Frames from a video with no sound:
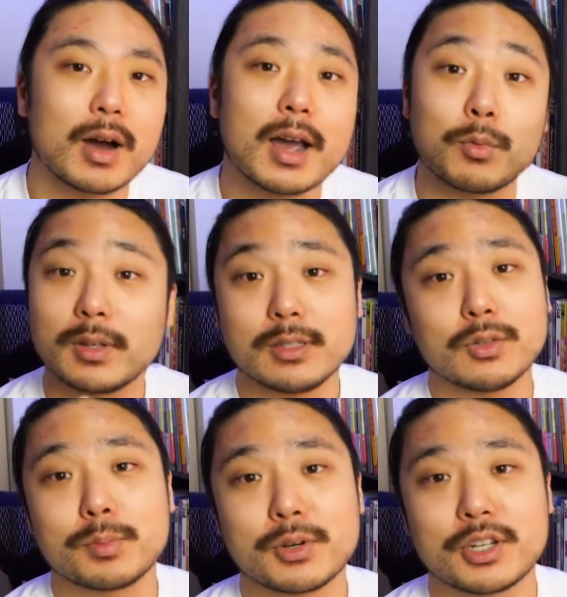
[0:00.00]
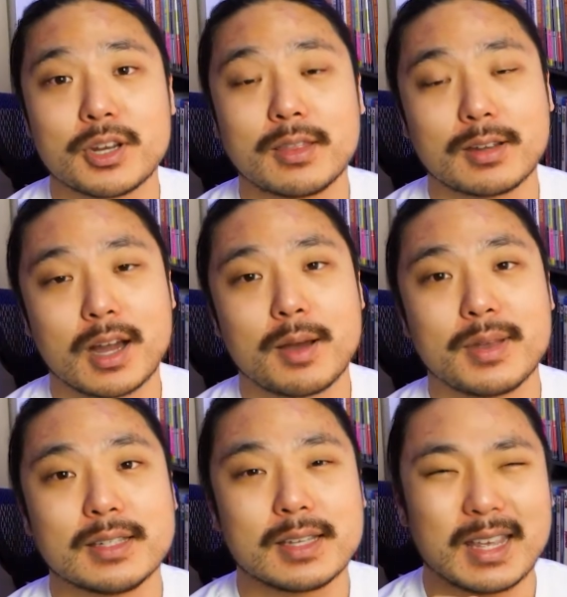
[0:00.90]
I really do appreciate the
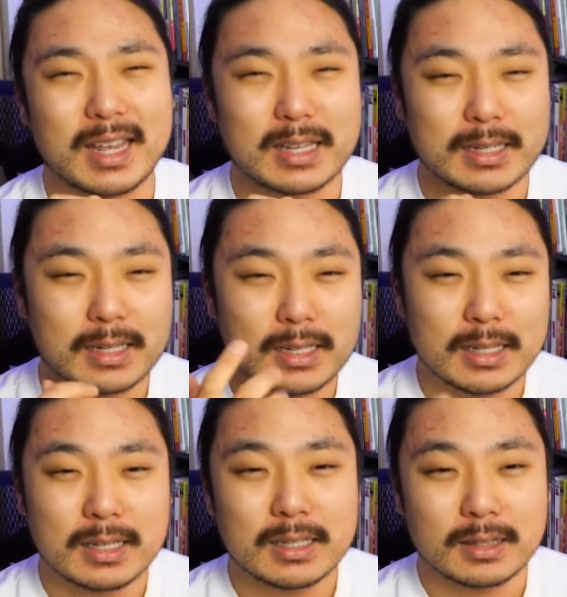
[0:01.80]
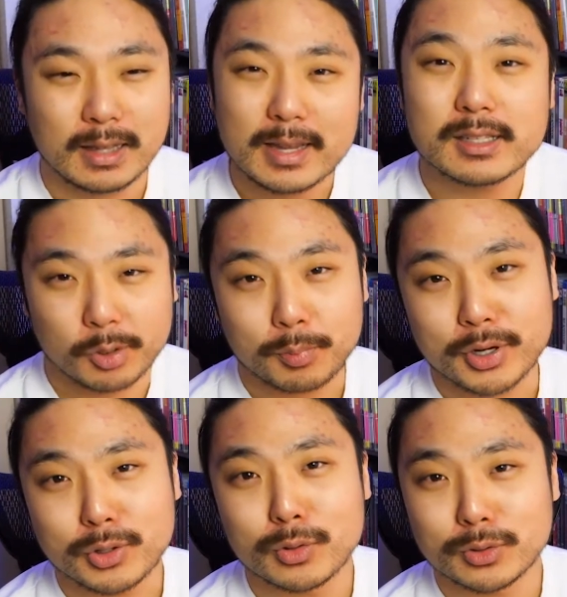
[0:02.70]
comments, and likes are pretty
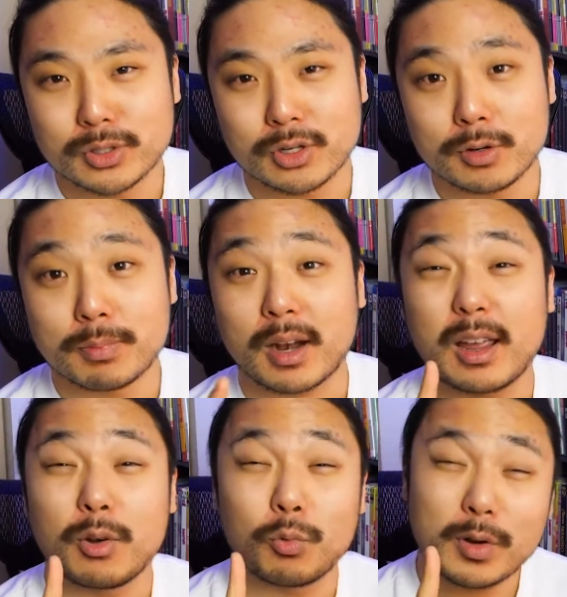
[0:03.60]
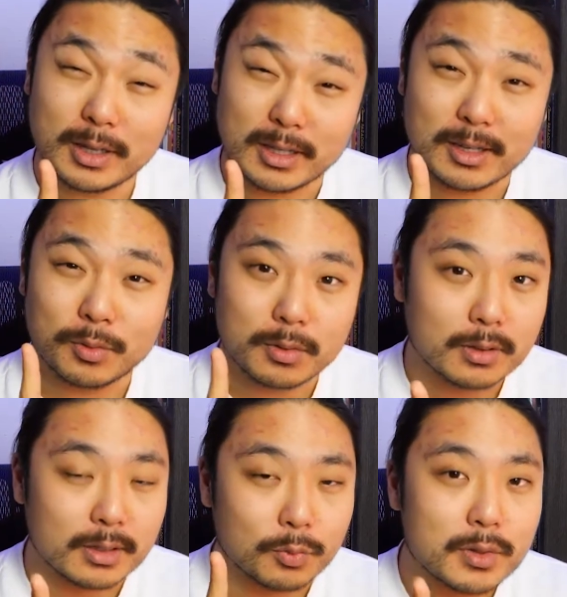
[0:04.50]
cool too, but I
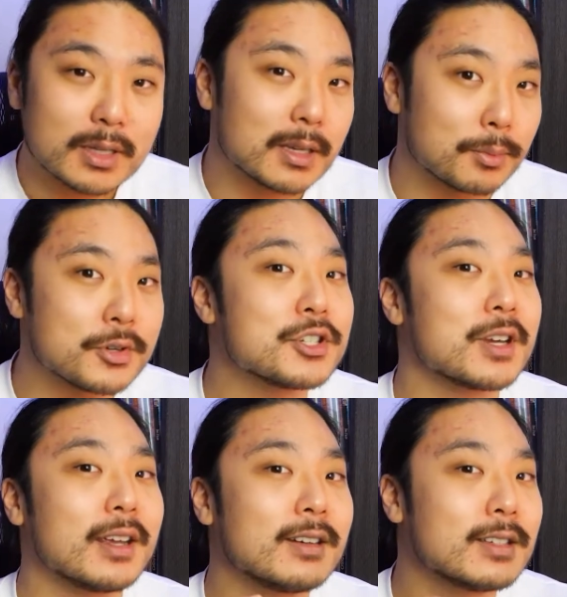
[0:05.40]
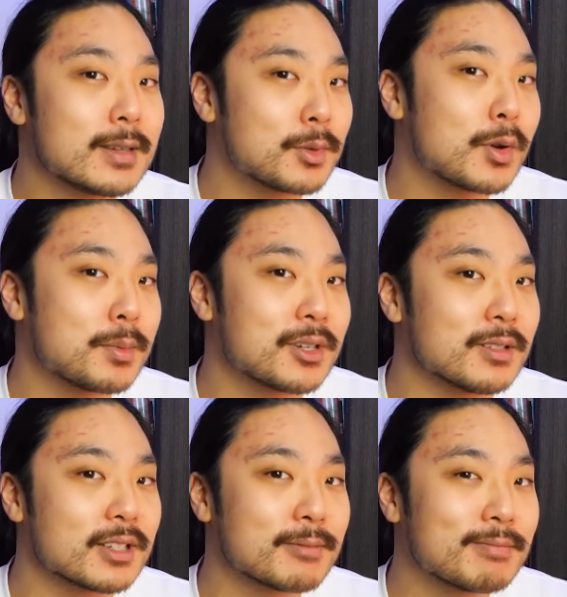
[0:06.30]
really appreciate
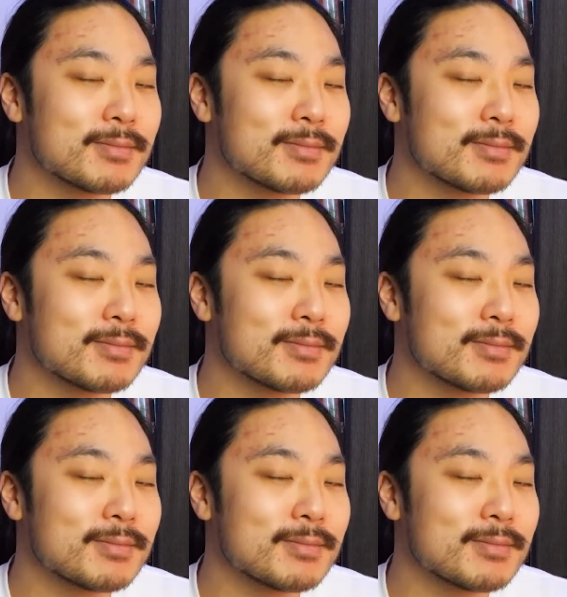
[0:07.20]
subscriptions.